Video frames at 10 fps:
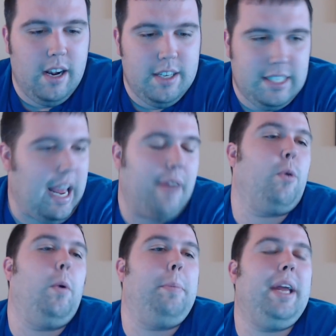
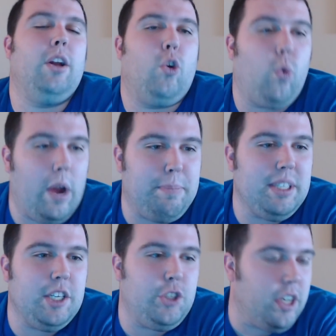Stafford would be in a great
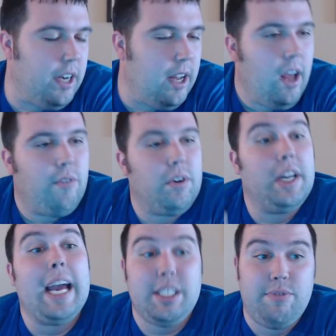position for the
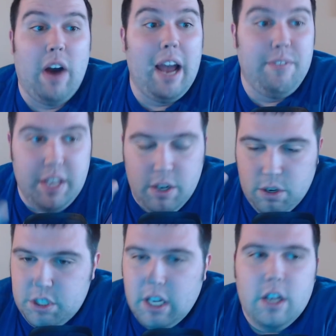next five
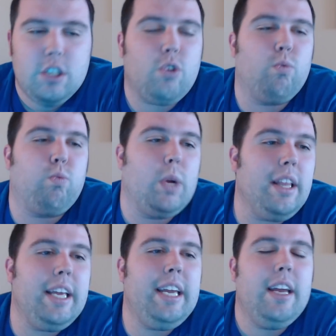years to
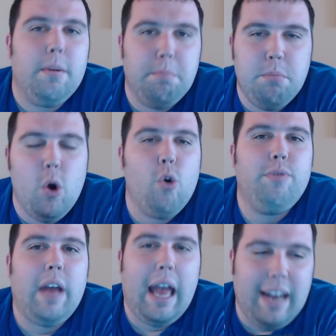really
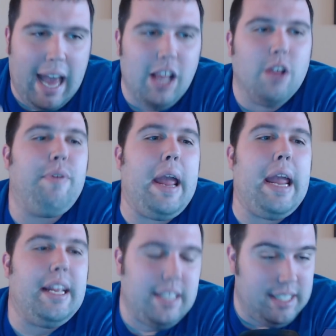move and
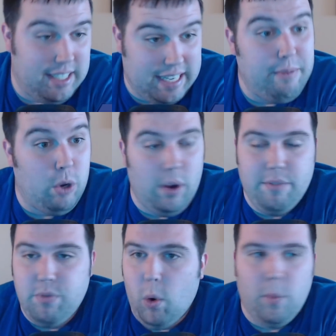elevate this team
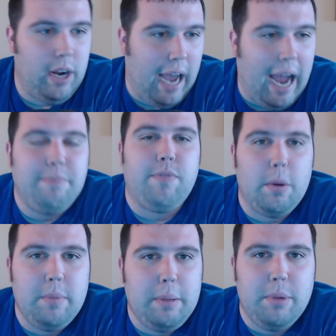going forward. I
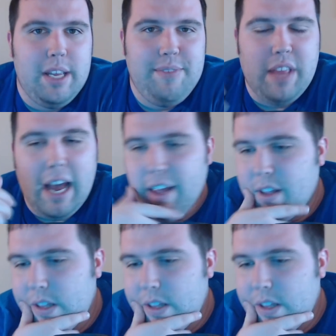firmly believe that.